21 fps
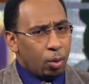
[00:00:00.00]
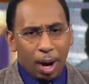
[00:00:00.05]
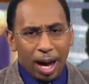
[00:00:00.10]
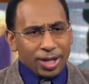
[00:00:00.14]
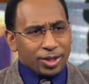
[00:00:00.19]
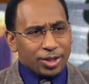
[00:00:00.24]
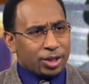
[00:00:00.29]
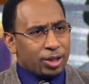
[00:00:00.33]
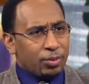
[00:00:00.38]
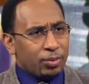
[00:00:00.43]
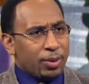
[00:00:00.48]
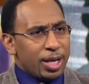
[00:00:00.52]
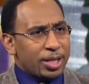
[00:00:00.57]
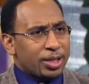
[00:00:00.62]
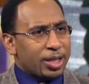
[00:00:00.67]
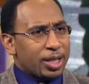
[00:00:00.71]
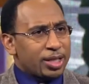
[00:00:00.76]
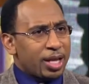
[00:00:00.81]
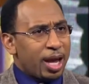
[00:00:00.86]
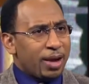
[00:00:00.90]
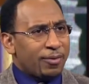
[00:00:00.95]
Washington
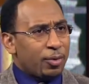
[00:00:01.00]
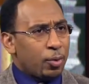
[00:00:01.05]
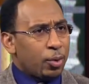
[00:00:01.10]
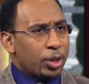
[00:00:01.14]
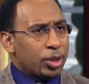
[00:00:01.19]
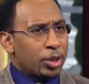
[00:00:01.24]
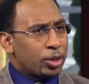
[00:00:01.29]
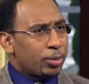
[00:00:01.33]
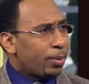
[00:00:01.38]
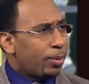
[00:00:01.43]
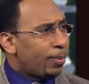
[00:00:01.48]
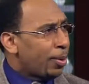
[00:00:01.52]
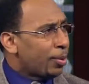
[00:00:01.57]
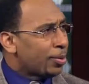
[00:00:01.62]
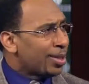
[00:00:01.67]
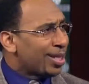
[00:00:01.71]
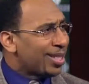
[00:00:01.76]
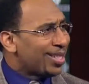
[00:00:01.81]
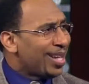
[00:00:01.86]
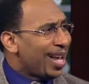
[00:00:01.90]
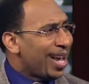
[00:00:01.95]
Redskins haven't won a Super Bowl
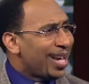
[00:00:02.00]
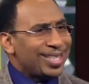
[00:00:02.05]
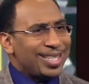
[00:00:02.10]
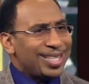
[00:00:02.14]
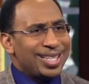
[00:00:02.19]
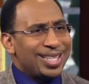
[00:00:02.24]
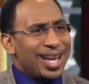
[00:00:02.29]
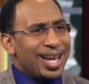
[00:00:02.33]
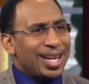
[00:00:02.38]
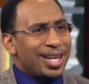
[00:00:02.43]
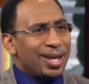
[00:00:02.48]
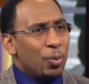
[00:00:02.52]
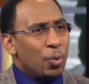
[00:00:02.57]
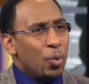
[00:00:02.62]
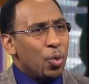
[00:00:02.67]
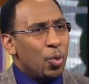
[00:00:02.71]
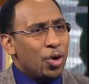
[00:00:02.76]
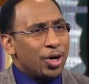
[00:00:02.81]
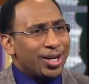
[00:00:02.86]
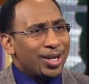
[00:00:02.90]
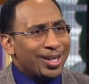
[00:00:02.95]
since
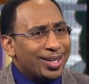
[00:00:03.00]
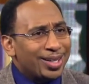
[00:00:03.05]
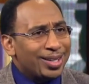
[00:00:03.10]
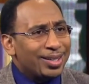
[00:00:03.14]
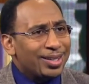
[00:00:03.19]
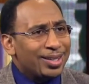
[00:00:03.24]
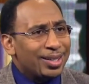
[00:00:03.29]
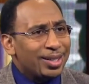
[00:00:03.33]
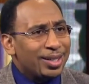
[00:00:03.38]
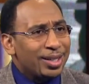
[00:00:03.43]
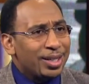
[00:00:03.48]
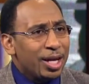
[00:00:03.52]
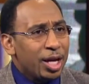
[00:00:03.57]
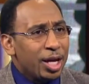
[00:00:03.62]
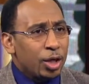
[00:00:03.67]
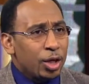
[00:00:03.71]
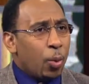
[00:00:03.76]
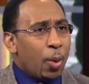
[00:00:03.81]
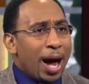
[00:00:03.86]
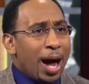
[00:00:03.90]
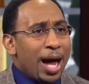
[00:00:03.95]
1991.
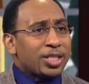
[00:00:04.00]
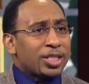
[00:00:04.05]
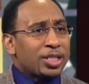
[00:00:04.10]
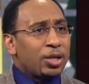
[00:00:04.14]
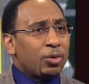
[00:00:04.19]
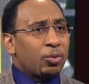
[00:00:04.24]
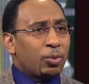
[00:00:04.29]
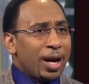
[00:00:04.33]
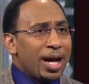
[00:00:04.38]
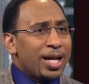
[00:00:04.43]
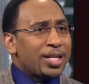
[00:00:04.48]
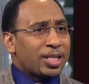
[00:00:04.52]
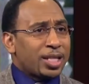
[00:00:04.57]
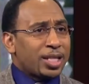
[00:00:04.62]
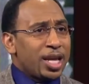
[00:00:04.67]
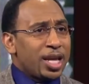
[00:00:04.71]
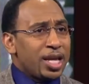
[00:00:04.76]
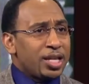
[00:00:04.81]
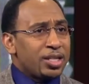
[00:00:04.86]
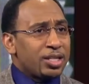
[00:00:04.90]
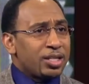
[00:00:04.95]
The Washington
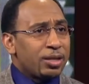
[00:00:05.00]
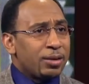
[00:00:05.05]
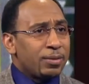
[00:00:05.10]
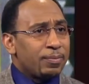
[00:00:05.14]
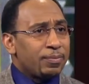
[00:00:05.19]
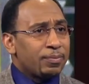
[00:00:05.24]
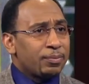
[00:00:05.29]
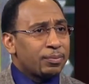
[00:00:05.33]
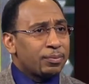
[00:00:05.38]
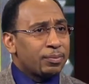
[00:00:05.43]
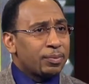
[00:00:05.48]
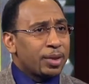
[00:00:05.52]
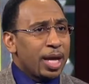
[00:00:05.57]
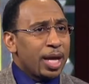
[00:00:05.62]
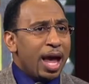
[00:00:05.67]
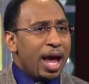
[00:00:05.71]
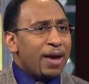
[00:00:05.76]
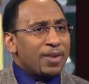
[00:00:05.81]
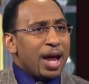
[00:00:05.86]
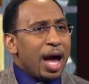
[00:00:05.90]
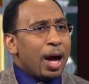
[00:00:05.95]
Redskins
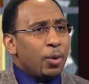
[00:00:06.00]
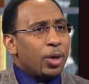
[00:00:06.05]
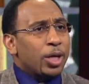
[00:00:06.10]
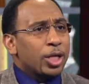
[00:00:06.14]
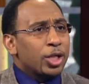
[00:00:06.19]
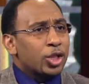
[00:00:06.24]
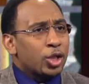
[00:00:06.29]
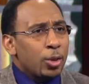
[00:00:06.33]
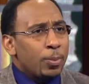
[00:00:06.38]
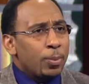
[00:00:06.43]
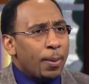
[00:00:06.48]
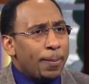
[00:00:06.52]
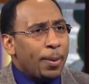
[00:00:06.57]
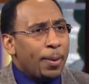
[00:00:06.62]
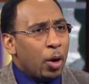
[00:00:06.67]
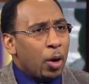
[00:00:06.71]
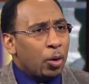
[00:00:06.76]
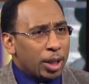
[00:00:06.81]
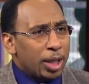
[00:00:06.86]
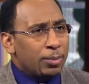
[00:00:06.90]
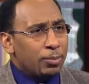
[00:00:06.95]
have not won a Super
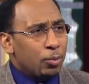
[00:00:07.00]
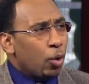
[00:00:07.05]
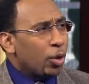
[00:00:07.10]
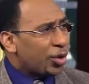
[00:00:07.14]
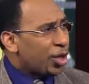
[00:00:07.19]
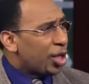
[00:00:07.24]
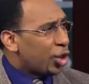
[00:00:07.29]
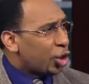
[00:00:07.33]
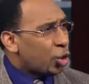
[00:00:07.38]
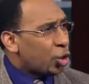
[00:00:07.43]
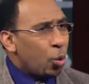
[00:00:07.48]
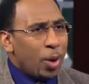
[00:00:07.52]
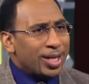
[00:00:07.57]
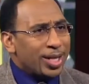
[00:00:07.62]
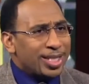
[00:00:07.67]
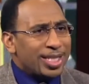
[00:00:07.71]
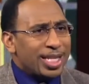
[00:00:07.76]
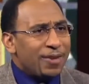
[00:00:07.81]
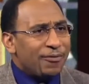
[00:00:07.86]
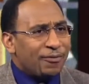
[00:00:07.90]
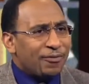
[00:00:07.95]
Bowl in more than
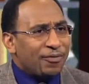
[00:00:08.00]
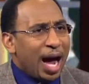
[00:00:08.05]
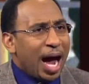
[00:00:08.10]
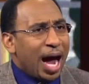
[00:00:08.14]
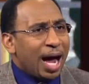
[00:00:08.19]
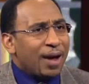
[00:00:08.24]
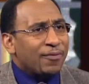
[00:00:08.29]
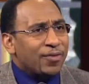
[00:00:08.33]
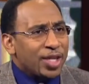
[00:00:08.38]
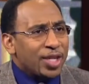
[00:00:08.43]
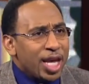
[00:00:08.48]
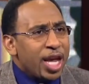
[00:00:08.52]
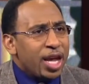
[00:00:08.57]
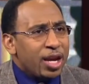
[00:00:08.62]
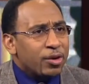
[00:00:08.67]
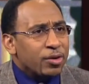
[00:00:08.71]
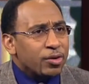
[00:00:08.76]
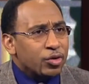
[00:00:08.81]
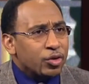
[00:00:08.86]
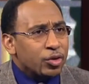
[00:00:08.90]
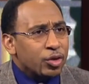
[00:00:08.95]
25
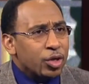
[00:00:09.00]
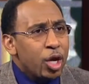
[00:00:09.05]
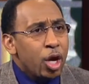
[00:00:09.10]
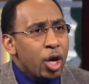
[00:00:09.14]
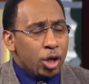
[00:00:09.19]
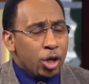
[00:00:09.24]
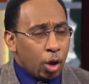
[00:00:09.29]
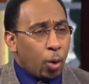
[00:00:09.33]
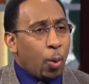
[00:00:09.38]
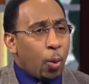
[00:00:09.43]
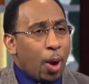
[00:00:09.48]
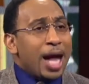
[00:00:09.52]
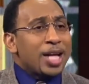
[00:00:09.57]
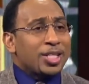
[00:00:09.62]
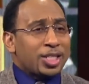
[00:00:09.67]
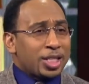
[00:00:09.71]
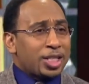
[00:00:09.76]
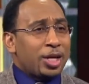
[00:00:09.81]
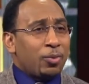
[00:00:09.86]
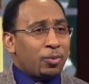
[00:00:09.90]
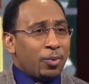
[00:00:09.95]
years. The
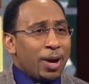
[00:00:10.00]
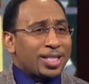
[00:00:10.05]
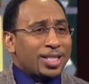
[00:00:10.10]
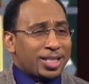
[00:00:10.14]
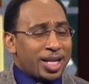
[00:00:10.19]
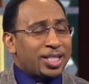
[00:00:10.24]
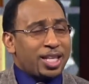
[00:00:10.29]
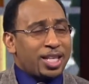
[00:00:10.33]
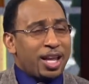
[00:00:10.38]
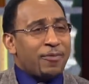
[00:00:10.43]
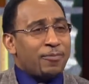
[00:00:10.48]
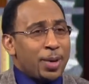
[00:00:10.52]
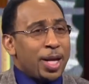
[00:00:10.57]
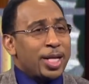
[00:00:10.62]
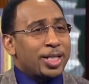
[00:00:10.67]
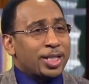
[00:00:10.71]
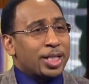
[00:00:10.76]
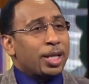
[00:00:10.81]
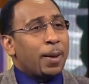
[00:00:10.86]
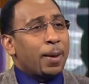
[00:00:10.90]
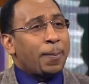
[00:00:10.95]
Washington Redskins have
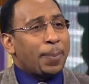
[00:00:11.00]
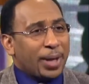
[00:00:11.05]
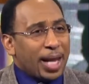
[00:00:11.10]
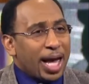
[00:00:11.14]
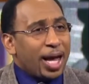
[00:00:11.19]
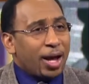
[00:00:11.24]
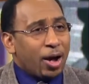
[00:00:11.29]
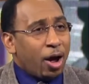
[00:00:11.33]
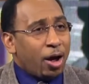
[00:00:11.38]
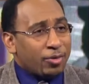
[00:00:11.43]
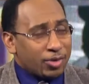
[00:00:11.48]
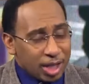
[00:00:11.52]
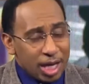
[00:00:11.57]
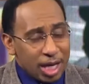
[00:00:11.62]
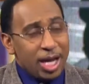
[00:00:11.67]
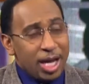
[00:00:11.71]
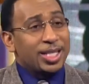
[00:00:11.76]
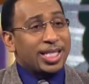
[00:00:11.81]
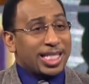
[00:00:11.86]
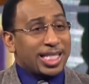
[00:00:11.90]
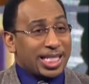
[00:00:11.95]
been to the playoffs
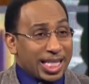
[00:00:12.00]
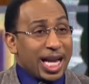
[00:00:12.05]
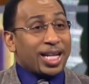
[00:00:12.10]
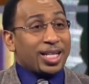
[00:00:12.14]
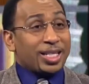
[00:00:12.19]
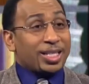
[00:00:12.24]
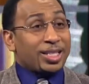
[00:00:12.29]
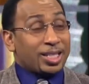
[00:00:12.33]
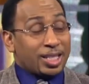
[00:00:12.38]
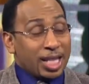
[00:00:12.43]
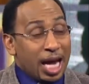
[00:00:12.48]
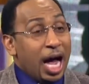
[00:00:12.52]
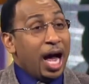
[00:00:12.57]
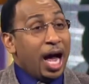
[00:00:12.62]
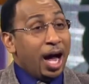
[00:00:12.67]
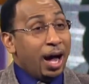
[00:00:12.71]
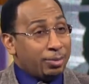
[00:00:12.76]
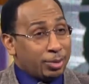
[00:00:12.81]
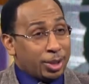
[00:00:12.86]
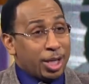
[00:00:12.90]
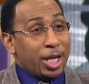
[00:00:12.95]
6
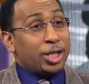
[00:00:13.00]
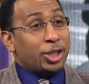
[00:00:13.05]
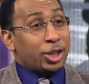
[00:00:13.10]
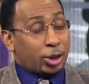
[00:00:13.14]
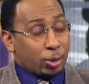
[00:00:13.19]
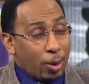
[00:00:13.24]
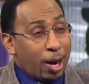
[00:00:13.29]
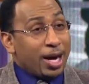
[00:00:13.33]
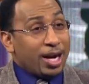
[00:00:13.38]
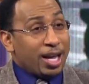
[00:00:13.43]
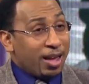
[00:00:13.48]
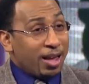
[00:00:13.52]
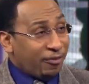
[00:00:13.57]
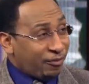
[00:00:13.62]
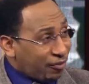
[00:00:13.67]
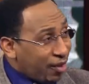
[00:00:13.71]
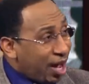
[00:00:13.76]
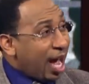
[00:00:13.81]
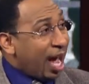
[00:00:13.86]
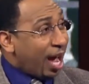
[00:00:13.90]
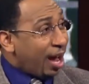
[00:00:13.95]
times in
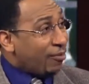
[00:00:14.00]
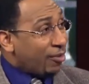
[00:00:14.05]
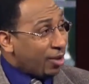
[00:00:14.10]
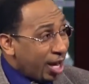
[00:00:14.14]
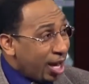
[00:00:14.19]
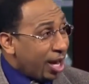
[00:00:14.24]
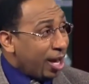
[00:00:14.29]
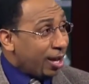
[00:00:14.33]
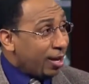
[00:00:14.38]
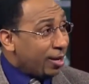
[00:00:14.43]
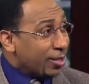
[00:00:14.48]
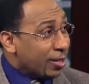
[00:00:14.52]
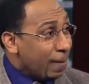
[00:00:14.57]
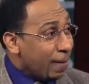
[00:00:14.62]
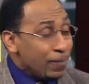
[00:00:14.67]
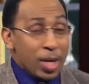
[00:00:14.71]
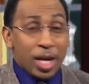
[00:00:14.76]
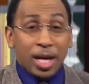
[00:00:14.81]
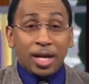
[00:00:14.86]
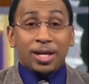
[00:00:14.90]
25 years.